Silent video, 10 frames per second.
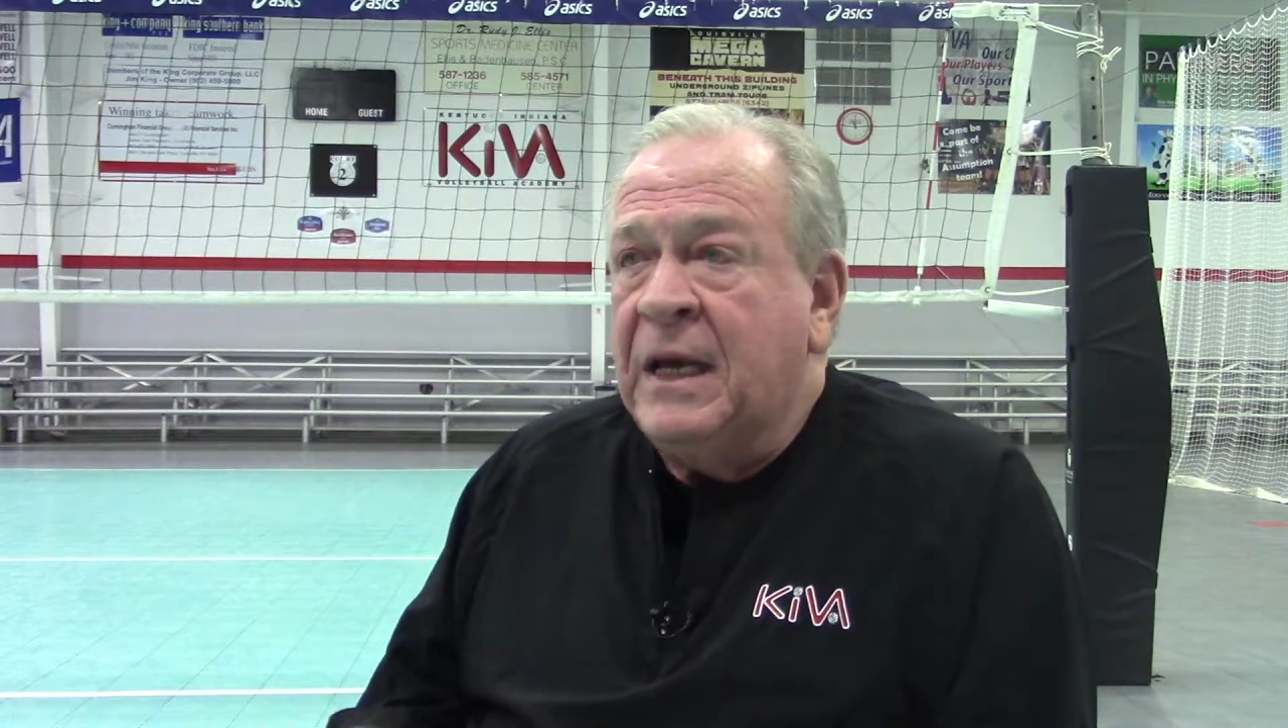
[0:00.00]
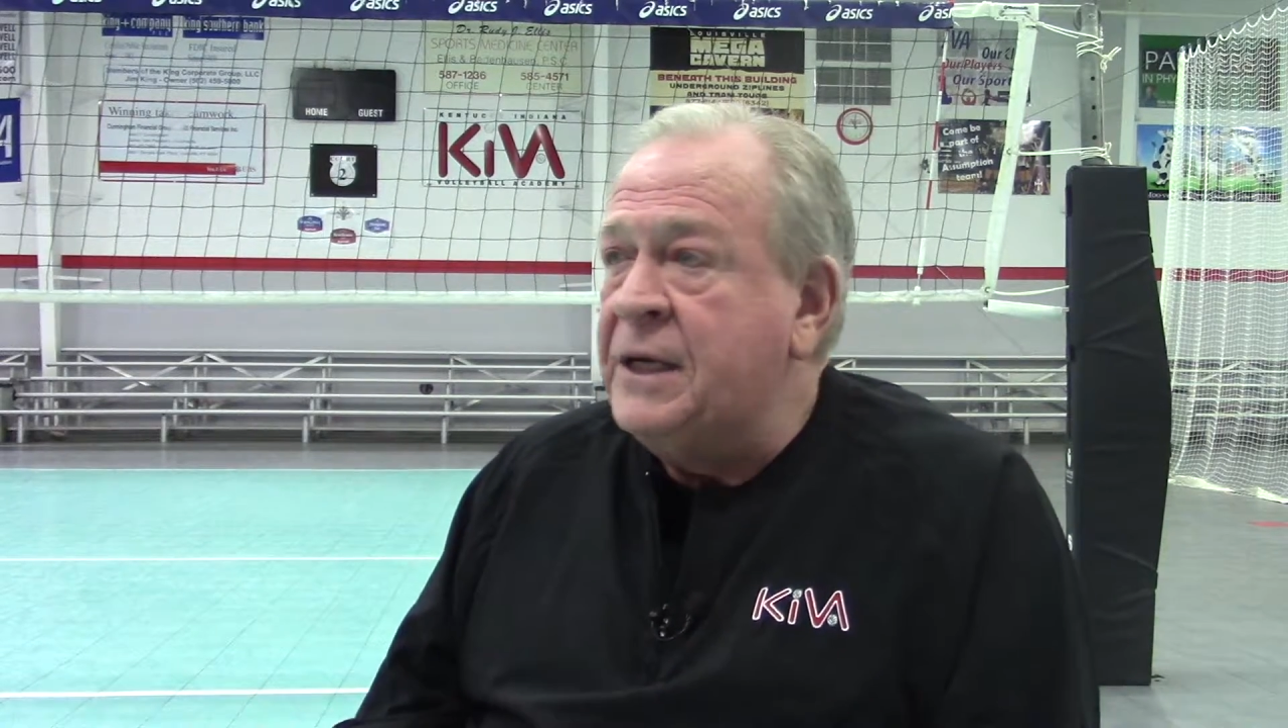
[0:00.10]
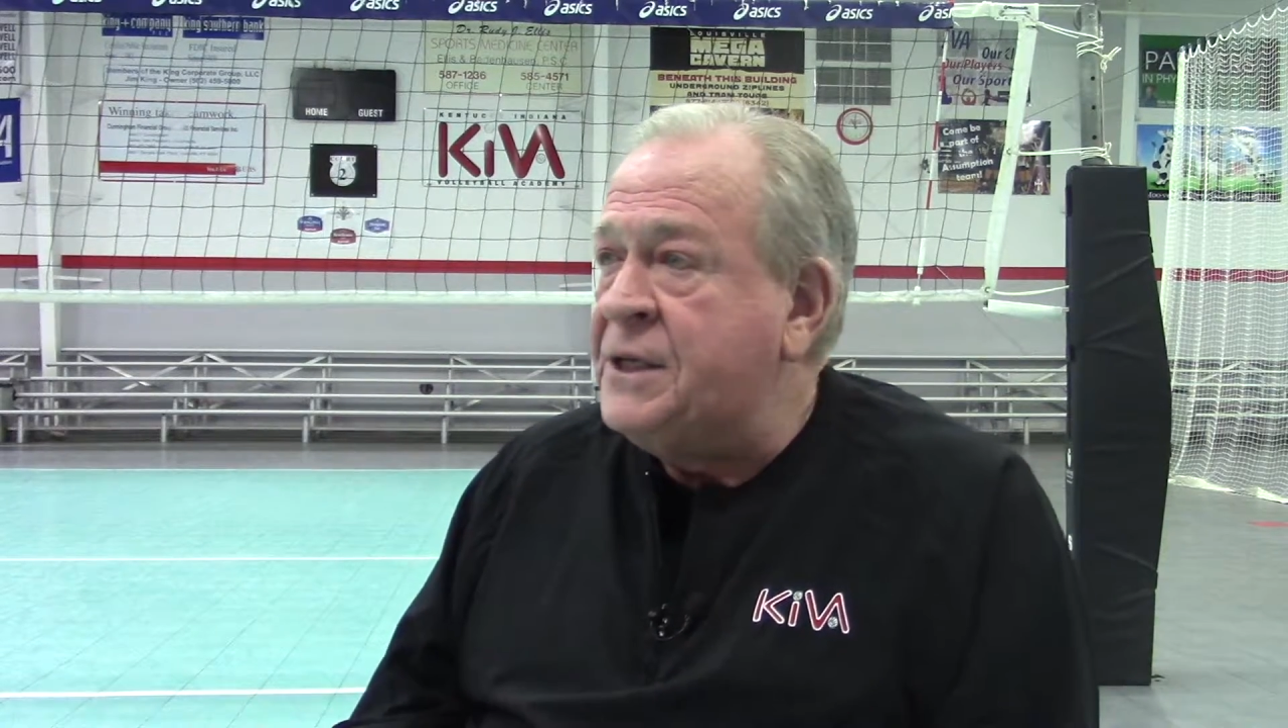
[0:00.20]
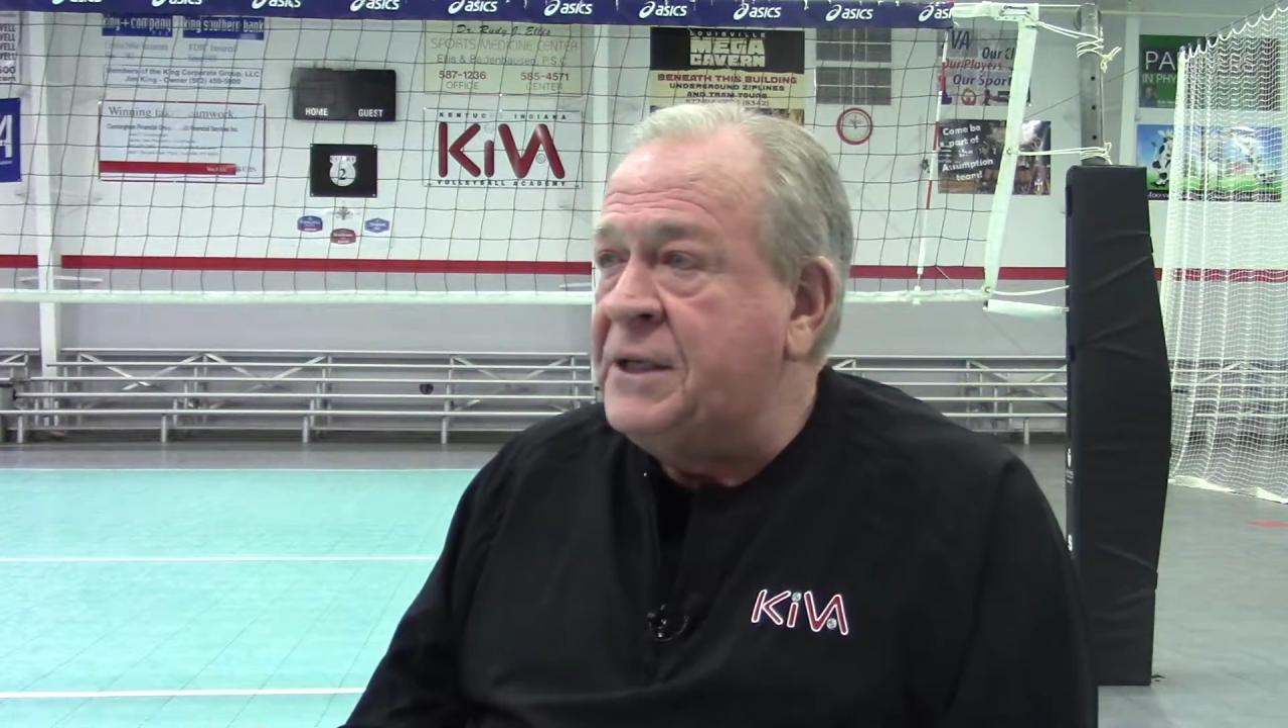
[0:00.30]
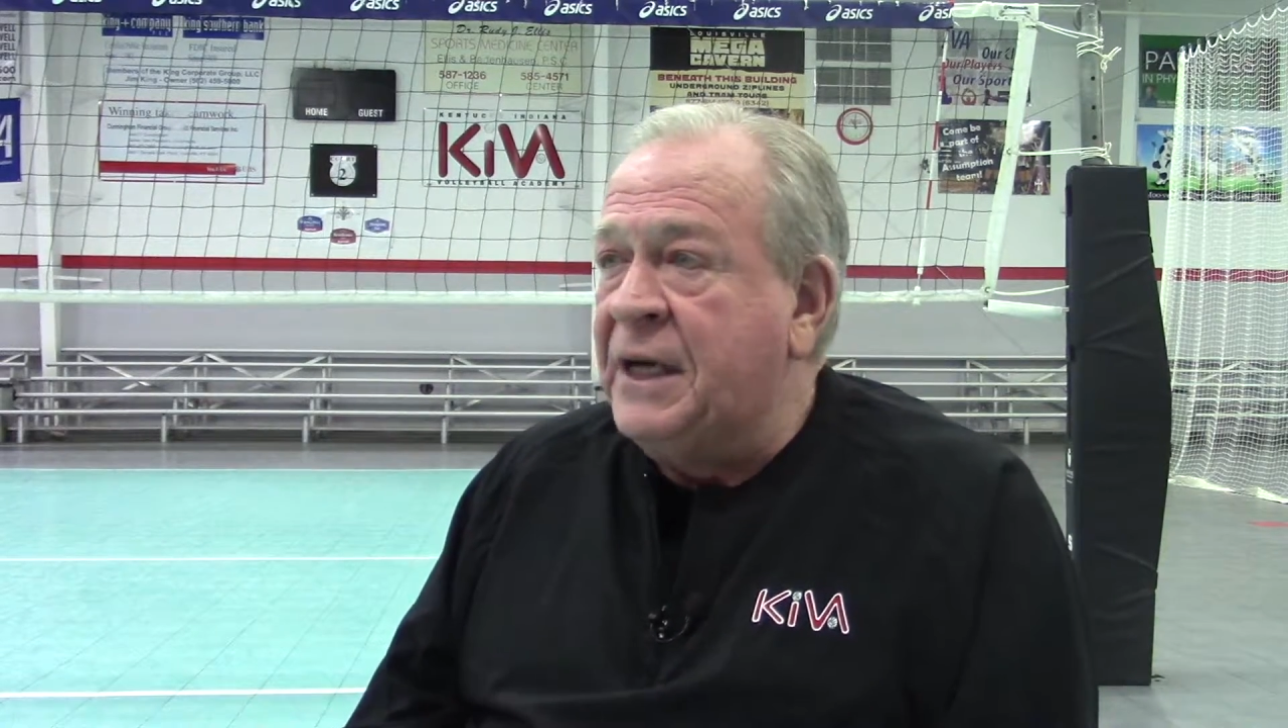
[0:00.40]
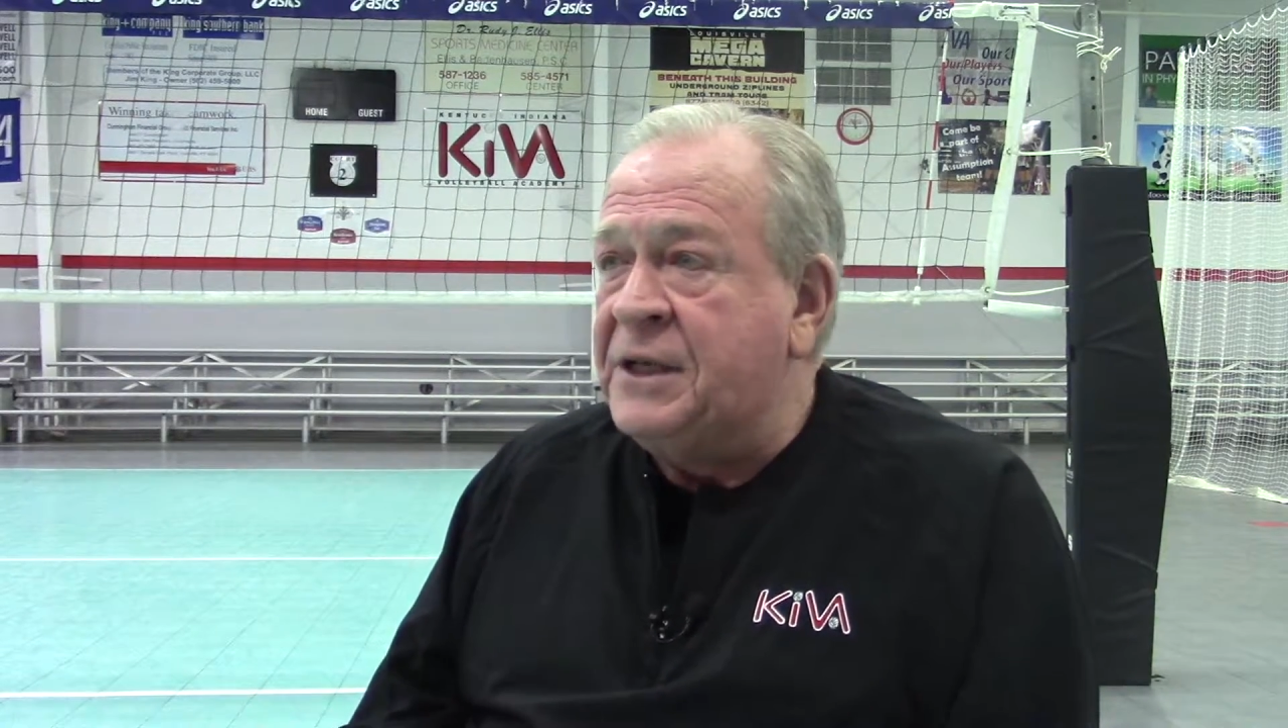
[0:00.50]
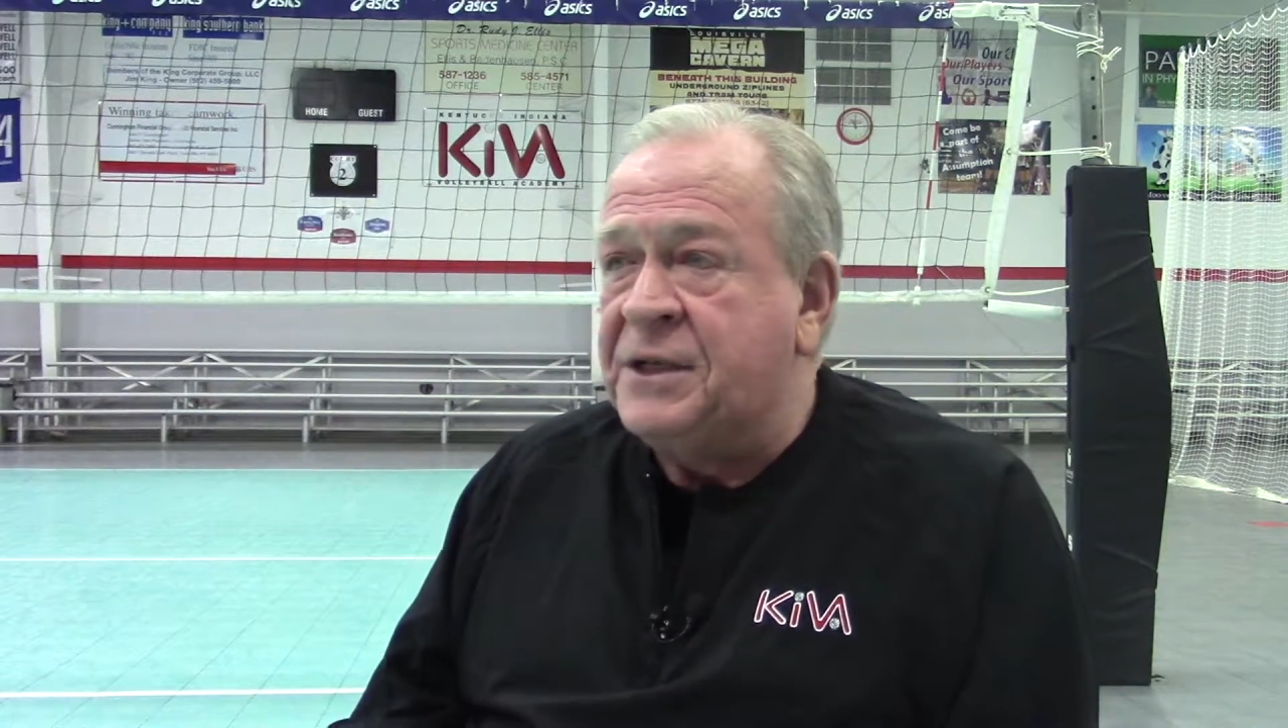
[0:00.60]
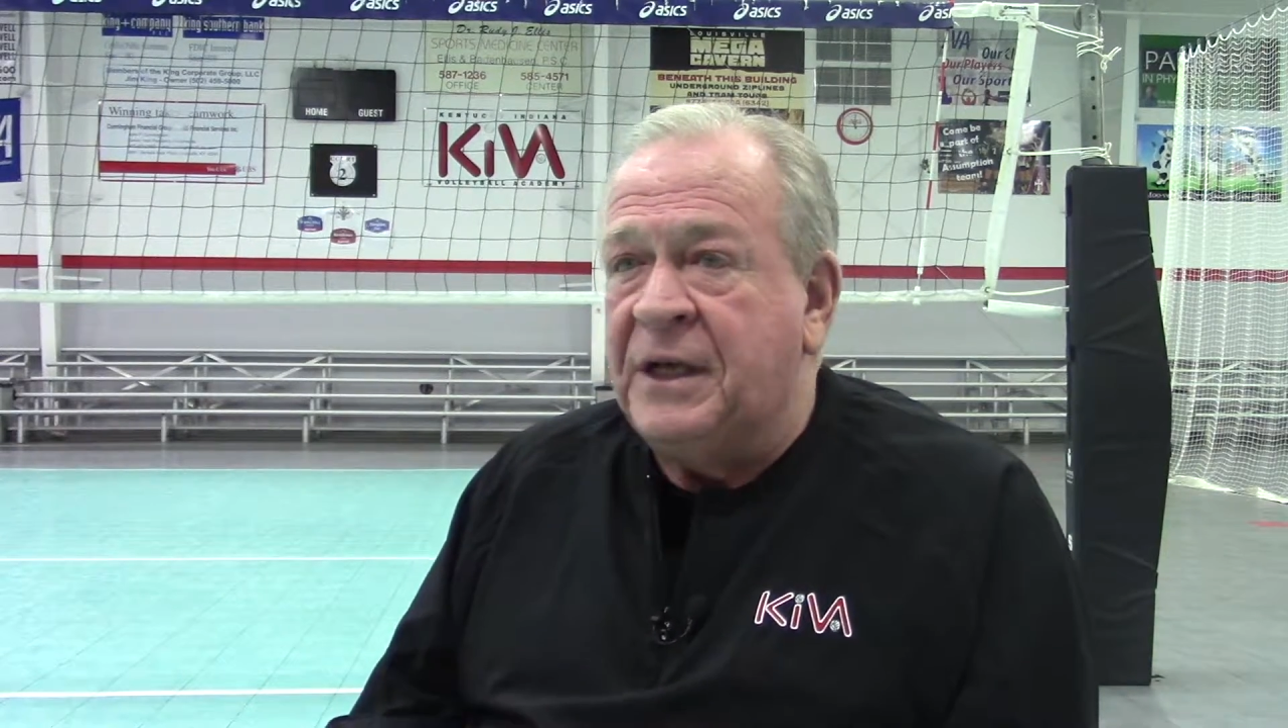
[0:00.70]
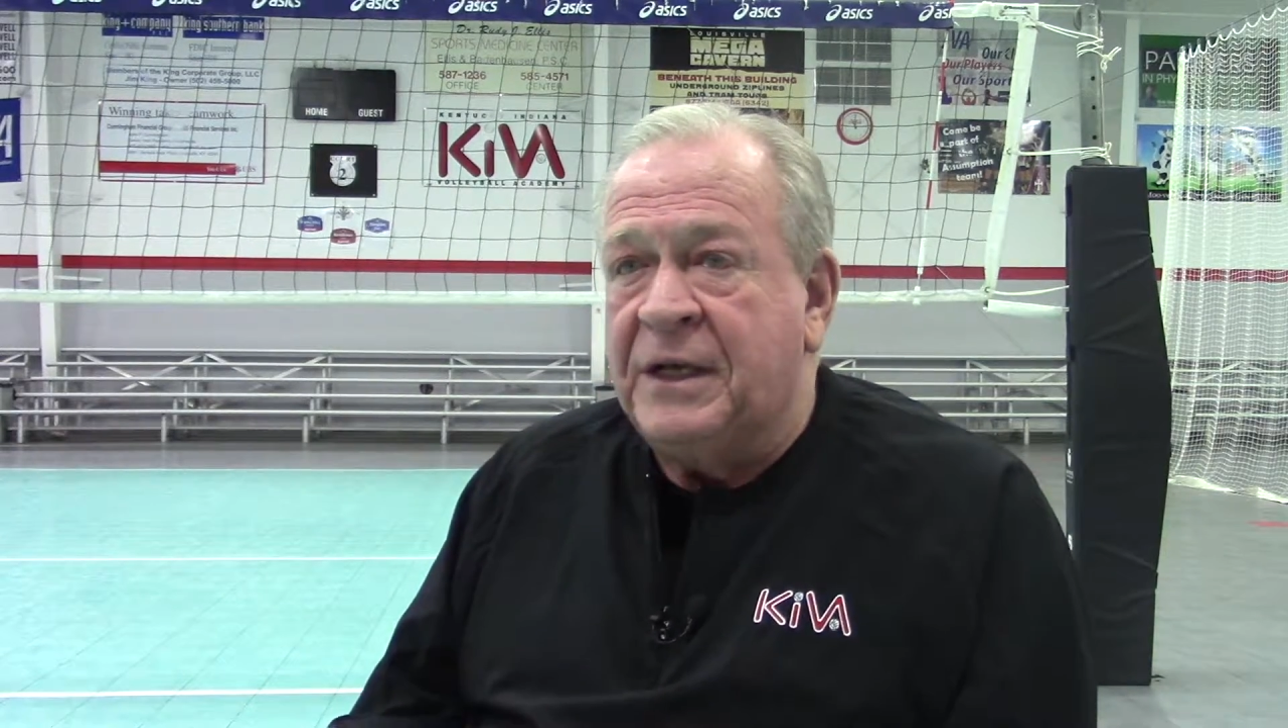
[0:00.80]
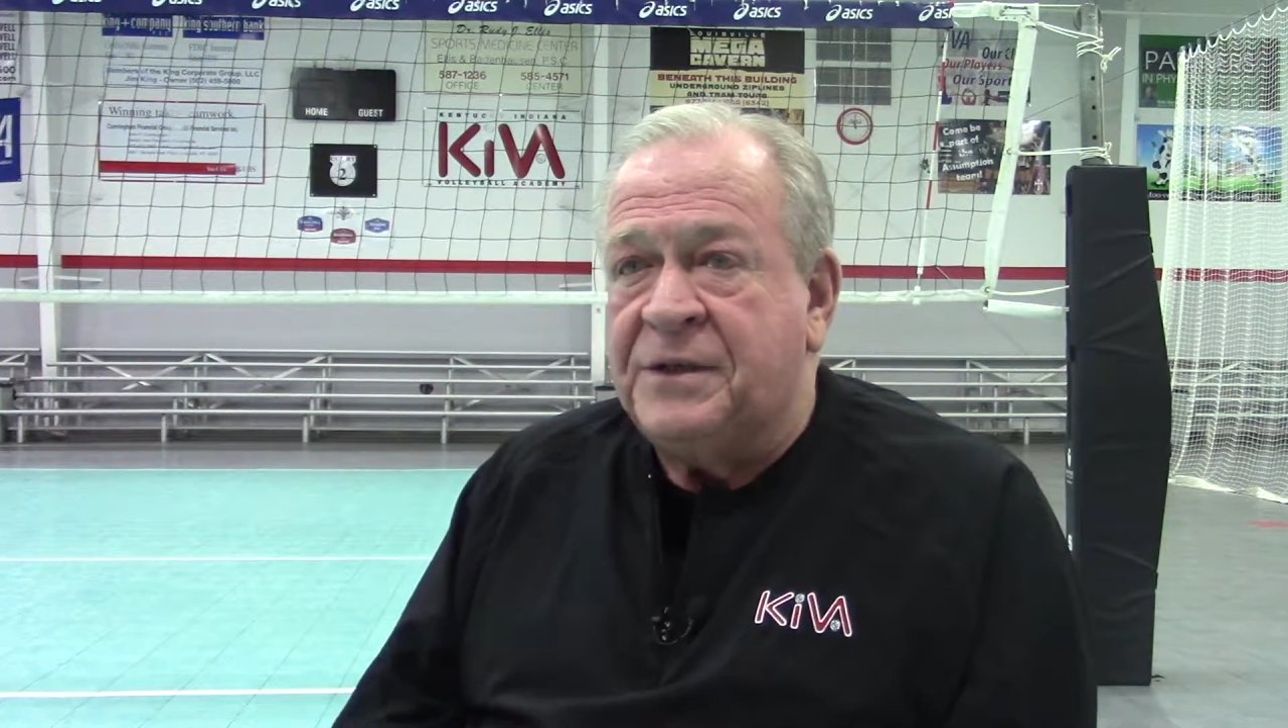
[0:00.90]

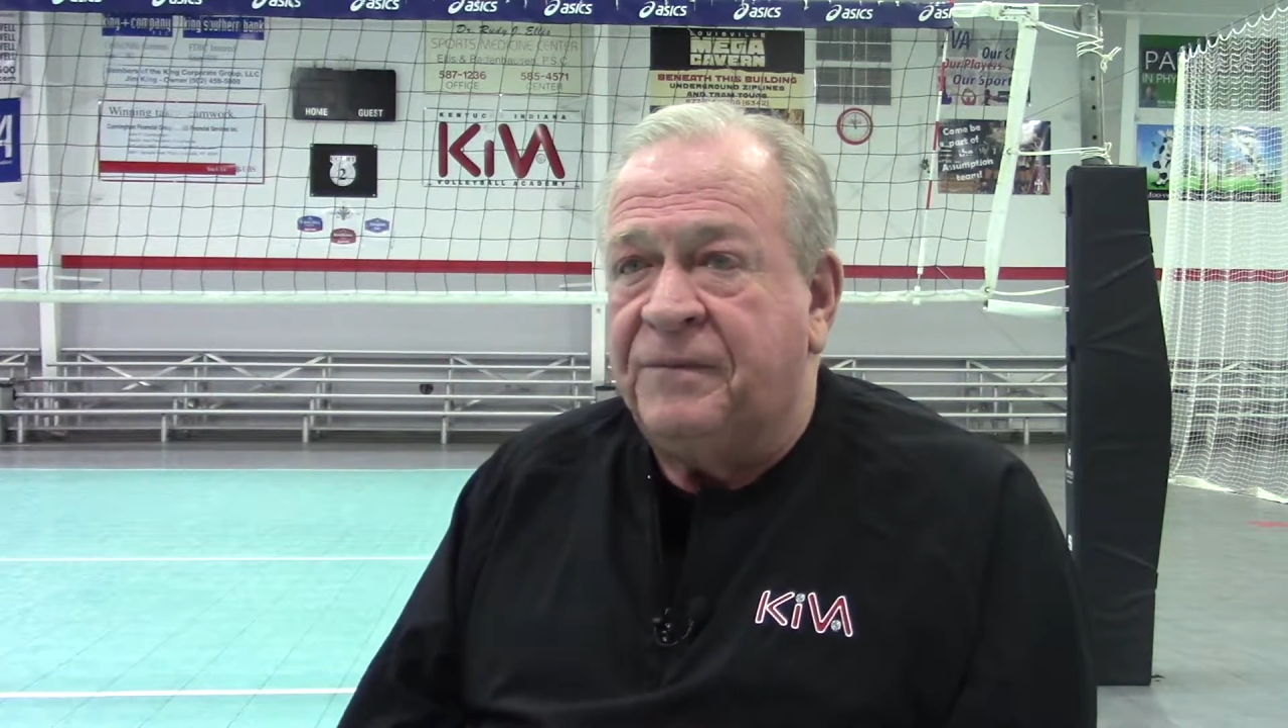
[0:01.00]
it's